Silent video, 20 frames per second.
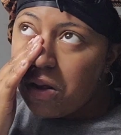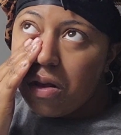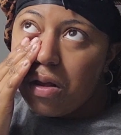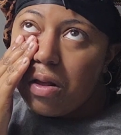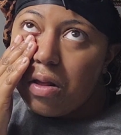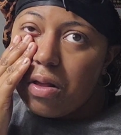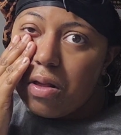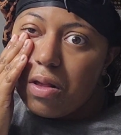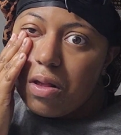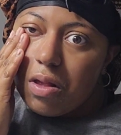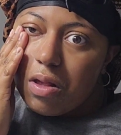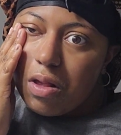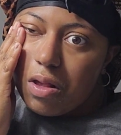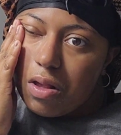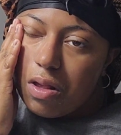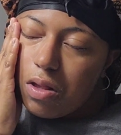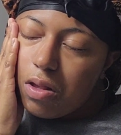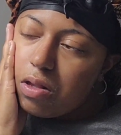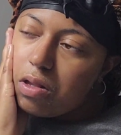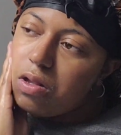I can teach
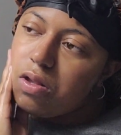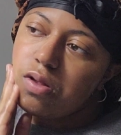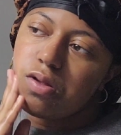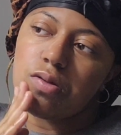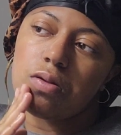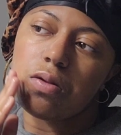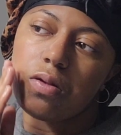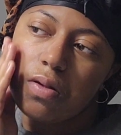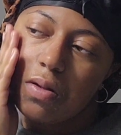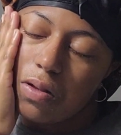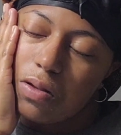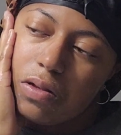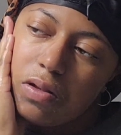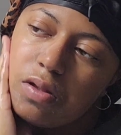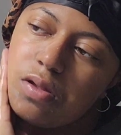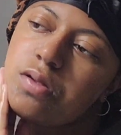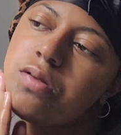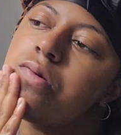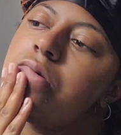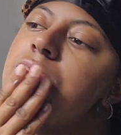you, but I have to
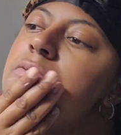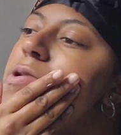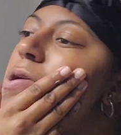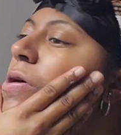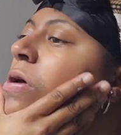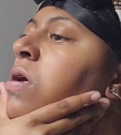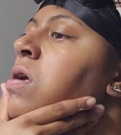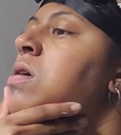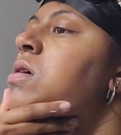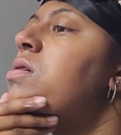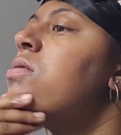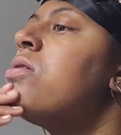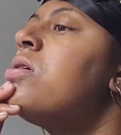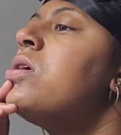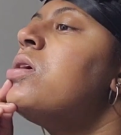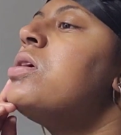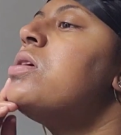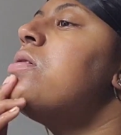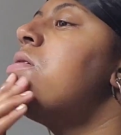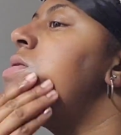charge. My milkshake
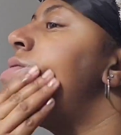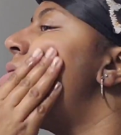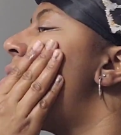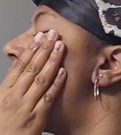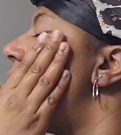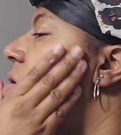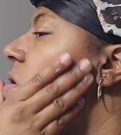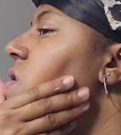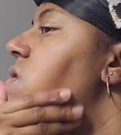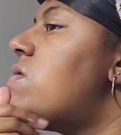brings all the boys